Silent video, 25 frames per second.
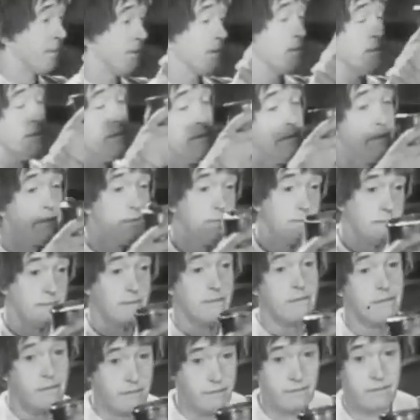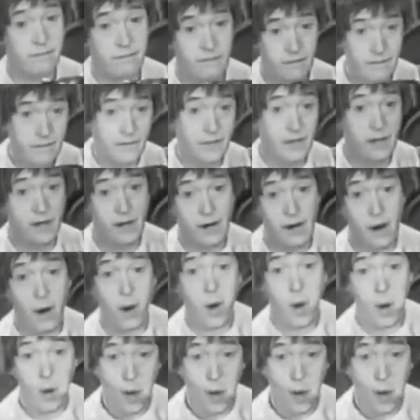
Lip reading: Nothing is said.